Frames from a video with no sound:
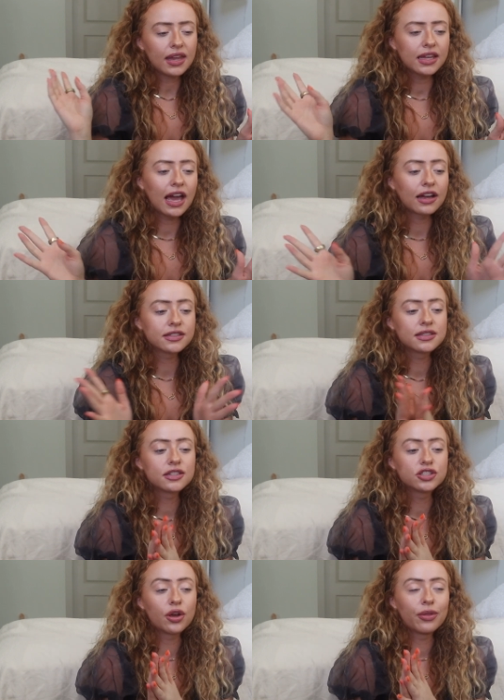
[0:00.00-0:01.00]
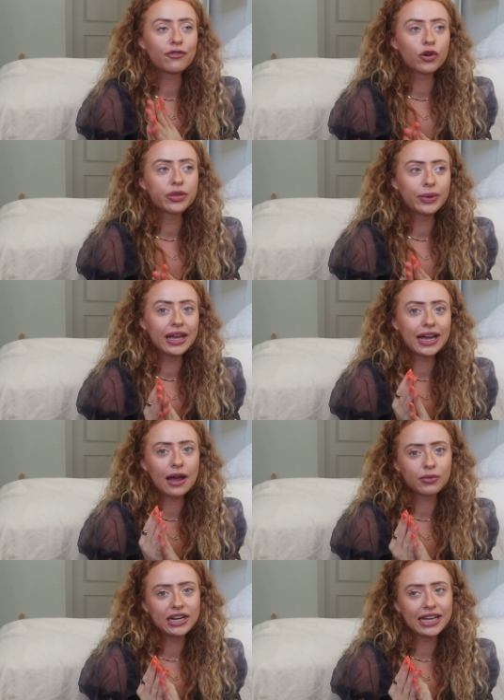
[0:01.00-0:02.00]
yes. So The Fourth Wing,
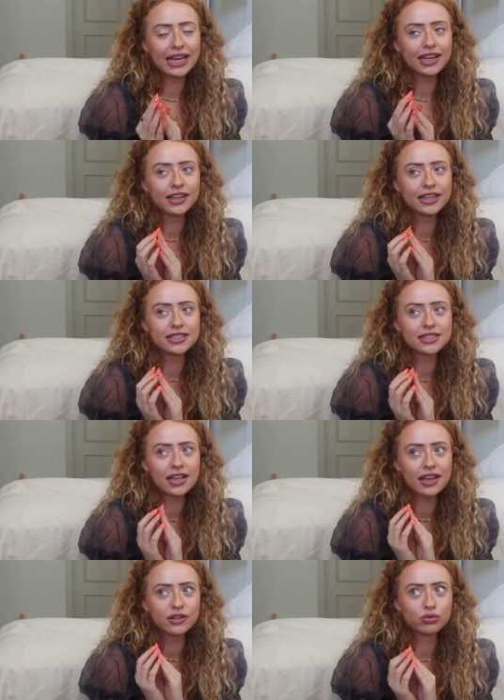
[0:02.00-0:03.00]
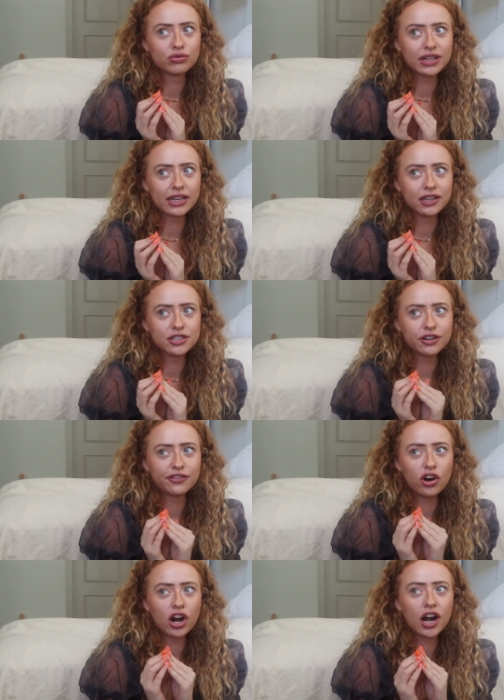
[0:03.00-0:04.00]
I'm reading it. It's really good so
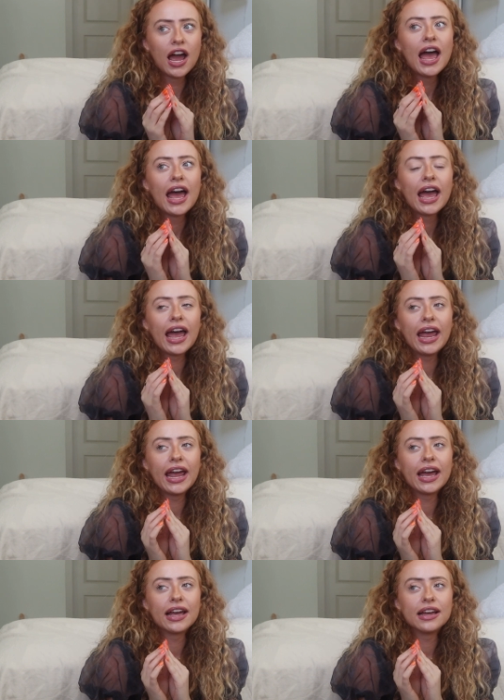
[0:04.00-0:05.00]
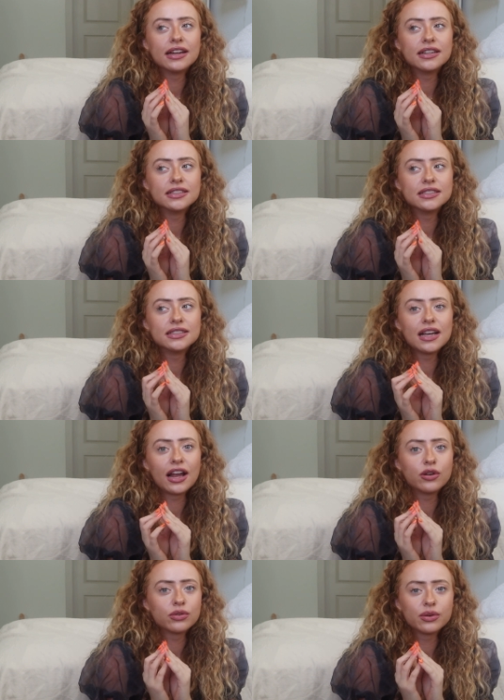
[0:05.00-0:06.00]
far. And
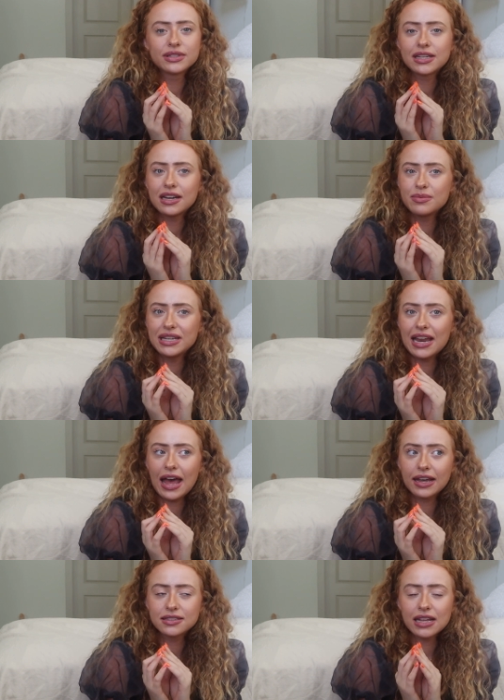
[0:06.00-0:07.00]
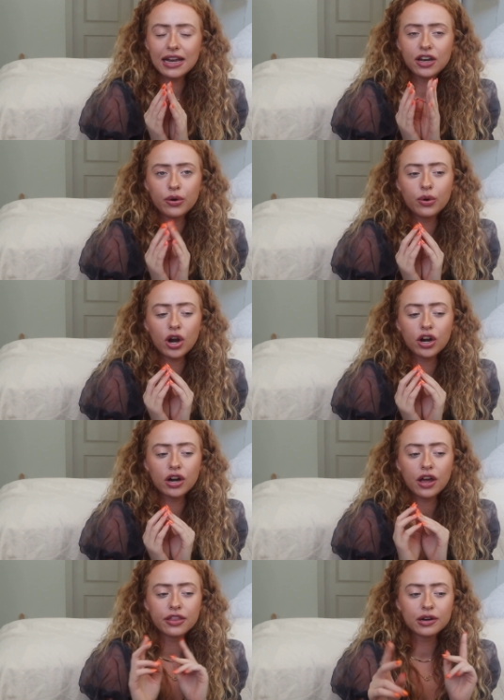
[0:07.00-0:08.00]
I don't know what's going to be next. I know
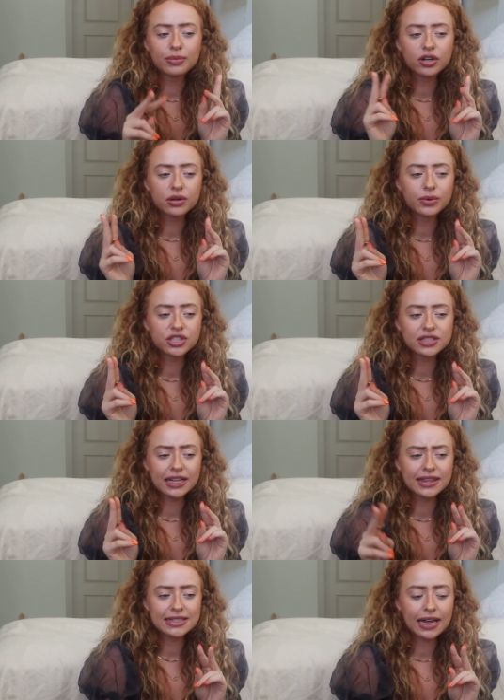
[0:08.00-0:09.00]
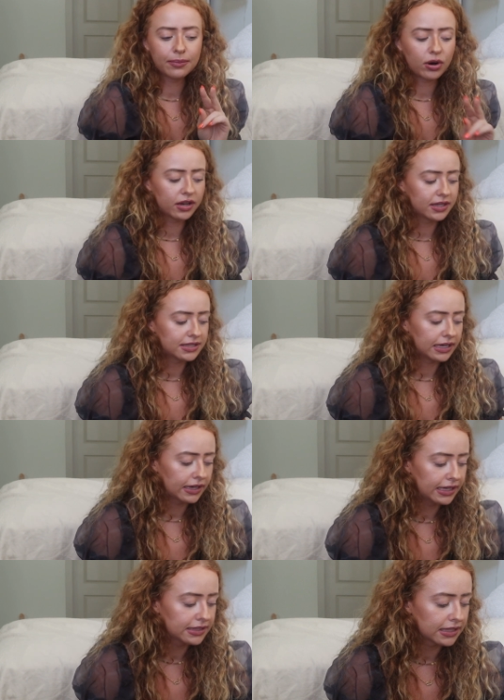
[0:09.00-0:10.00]
her other book, which is like the second part of the
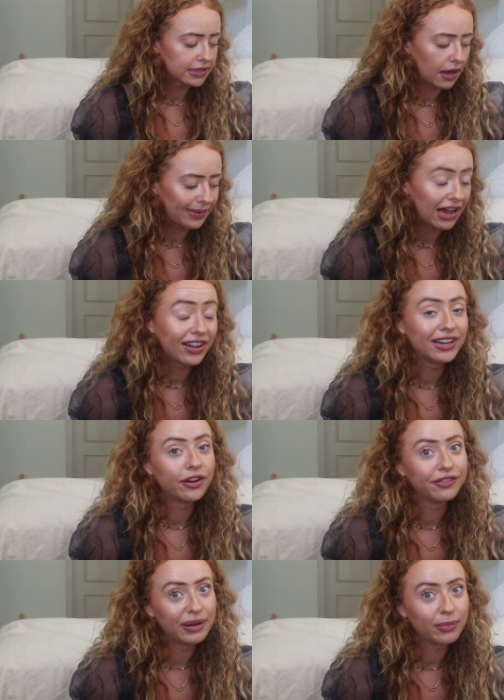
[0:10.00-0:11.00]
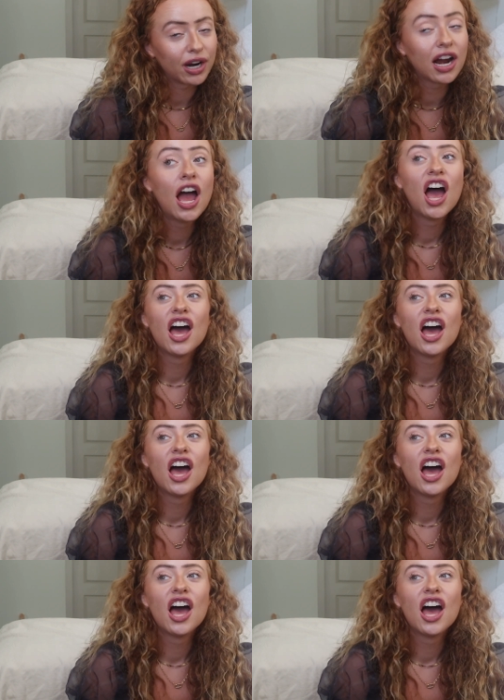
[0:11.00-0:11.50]
series, is coming out in November.